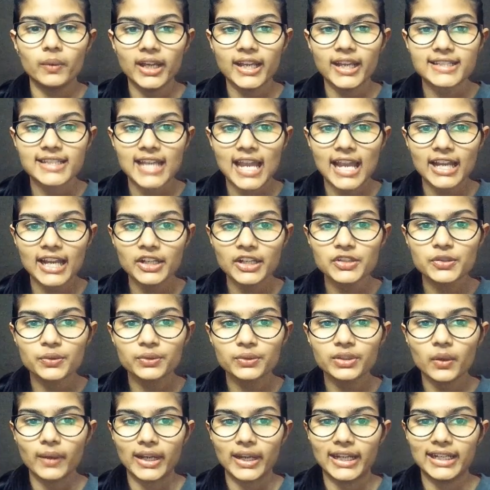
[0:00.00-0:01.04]
right? I could
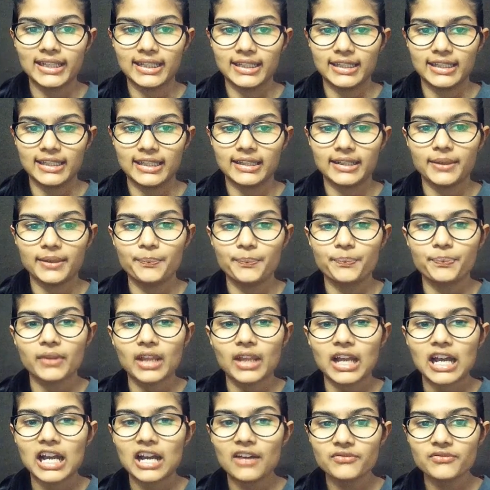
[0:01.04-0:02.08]
do the right click.
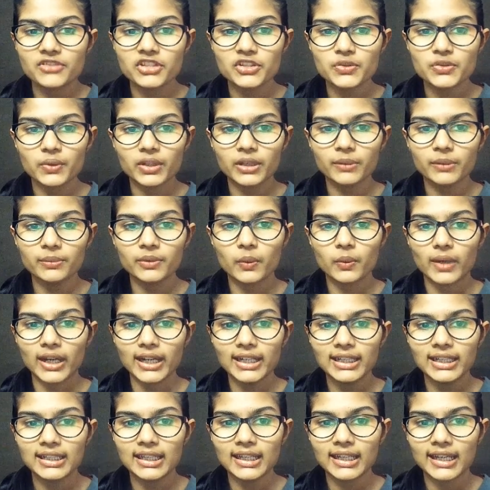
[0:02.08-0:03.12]
After doing up the
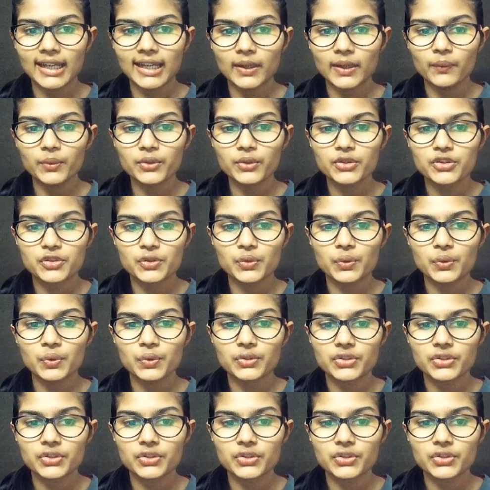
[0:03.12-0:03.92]
right click, I could